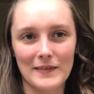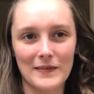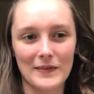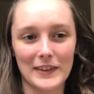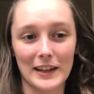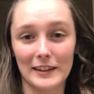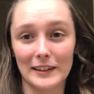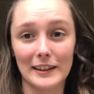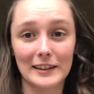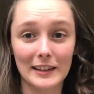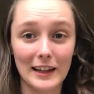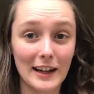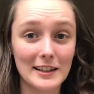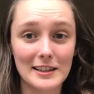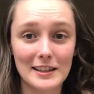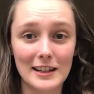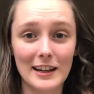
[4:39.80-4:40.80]
And like,
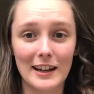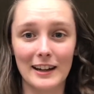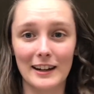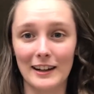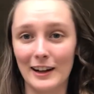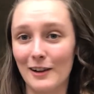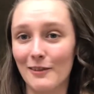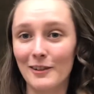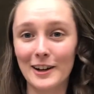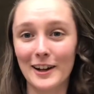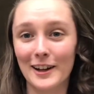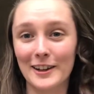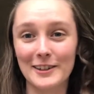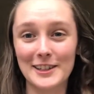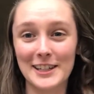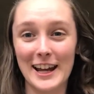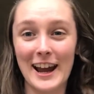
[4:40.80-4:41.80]
that's it. And every
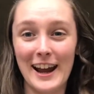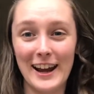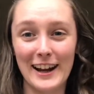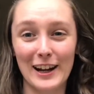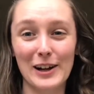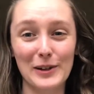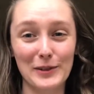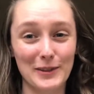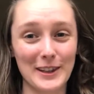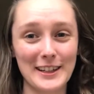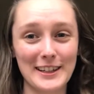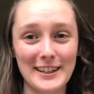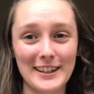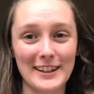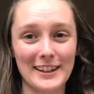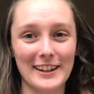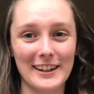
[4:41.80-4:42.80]
other day of the
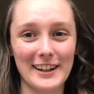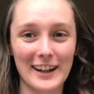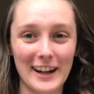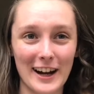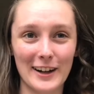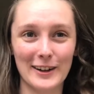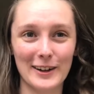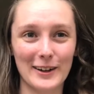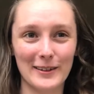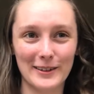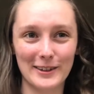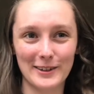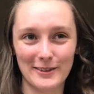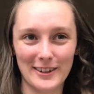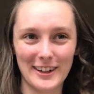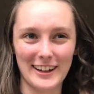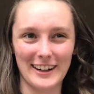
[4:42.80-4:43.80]
year, you gotta go into
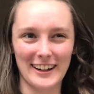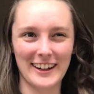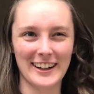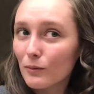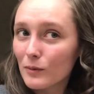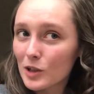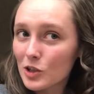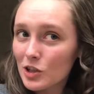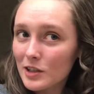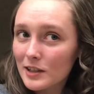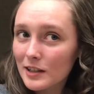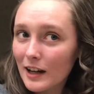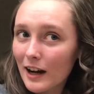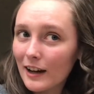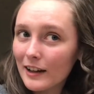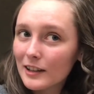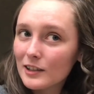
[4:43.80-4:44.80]
work. Which is
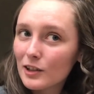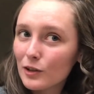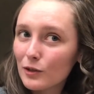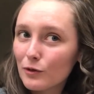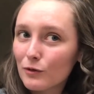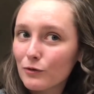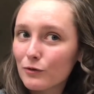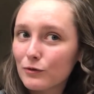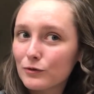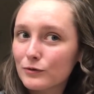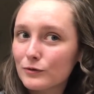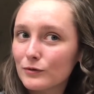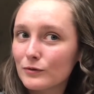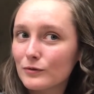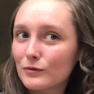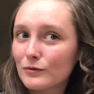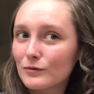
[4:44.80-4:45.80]
kind of,
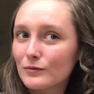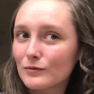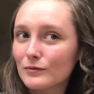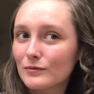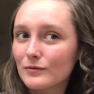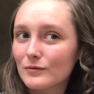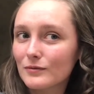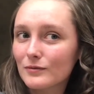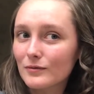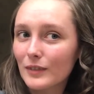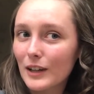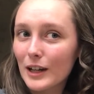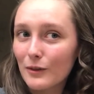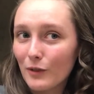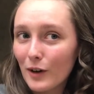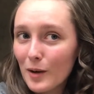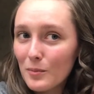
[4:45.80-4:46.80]

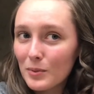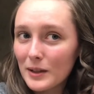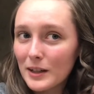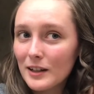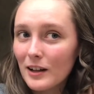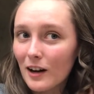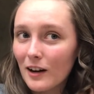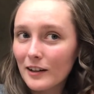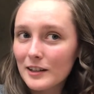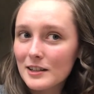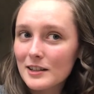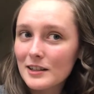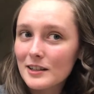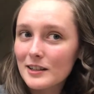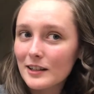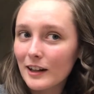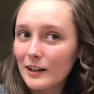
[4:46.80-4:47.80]
if I'm being honest,
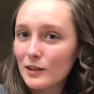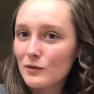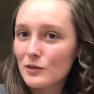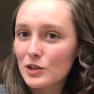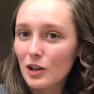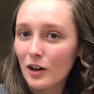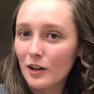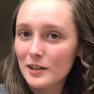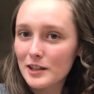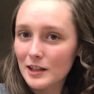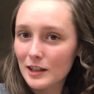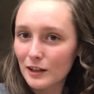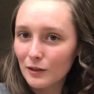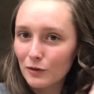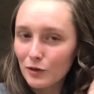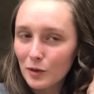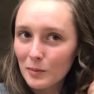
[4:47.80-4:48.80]
it's kind of
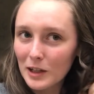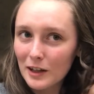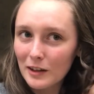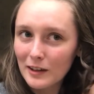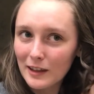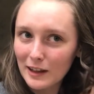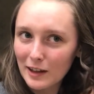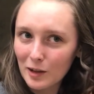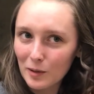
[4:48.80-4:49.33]
daunting for me to think